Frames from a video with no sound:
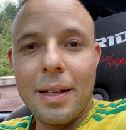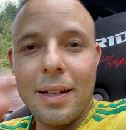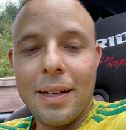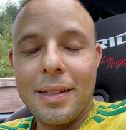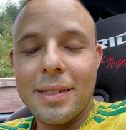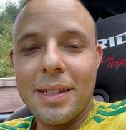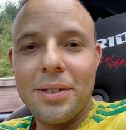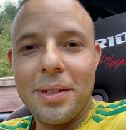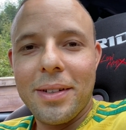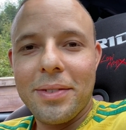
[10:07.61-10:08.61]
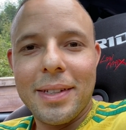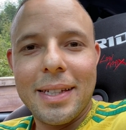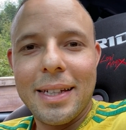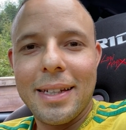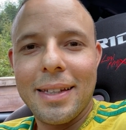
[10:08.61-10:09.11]
guys, there you have
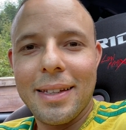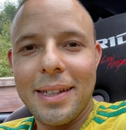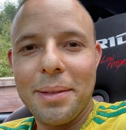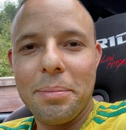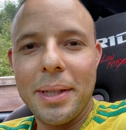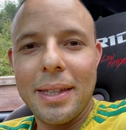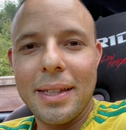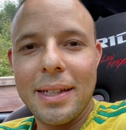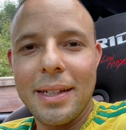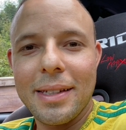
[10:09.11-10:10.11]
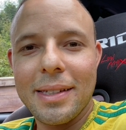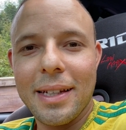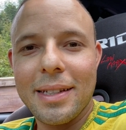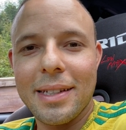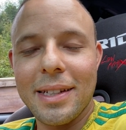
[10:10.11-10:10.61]
it. EP3 is
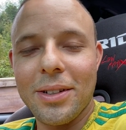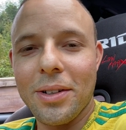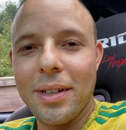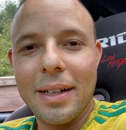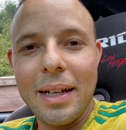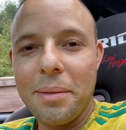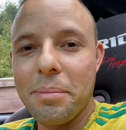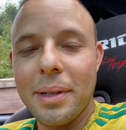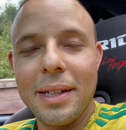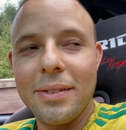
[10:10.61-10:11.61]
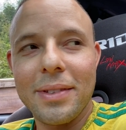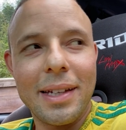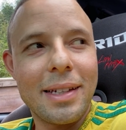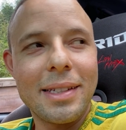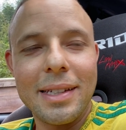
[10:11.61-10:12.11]
actually gone. Can't believe
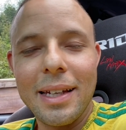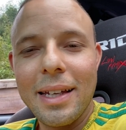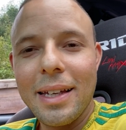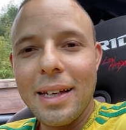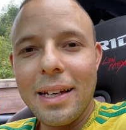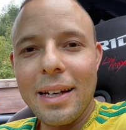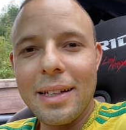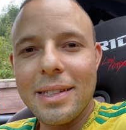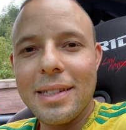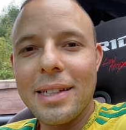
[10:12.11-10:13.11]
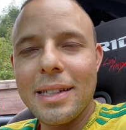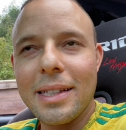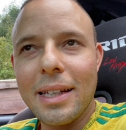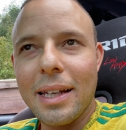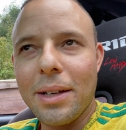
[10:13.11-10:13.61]
that. Listed it
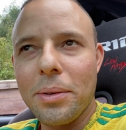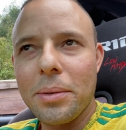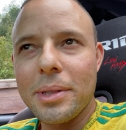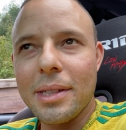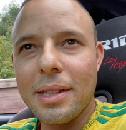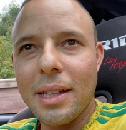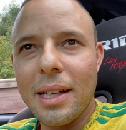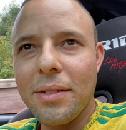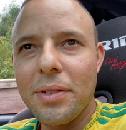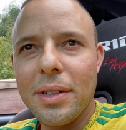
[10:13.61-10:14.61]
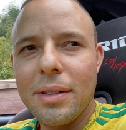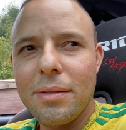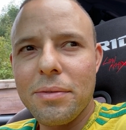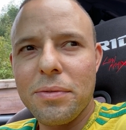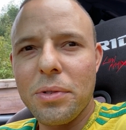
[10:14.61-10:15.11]
at like, what was it,
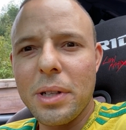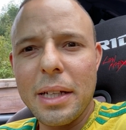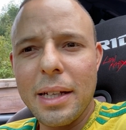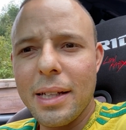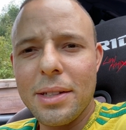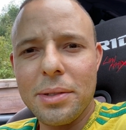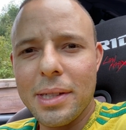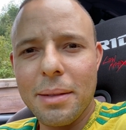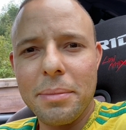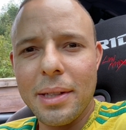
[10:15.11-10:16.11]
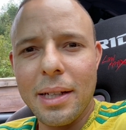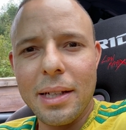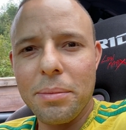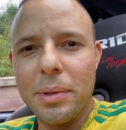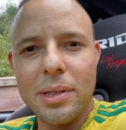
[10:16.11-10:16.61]
11:48 or something,
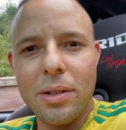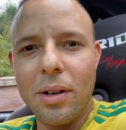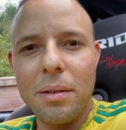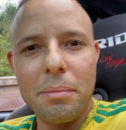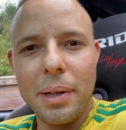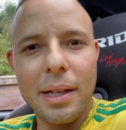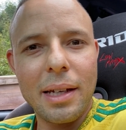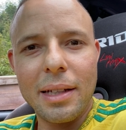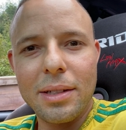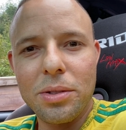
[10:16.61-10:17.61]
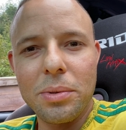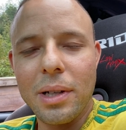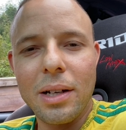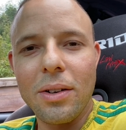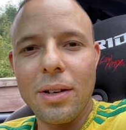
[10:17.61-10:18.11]
and it was gone by like 2
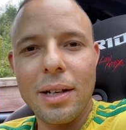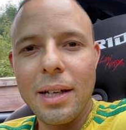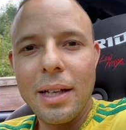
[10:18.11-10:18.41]
o'clock.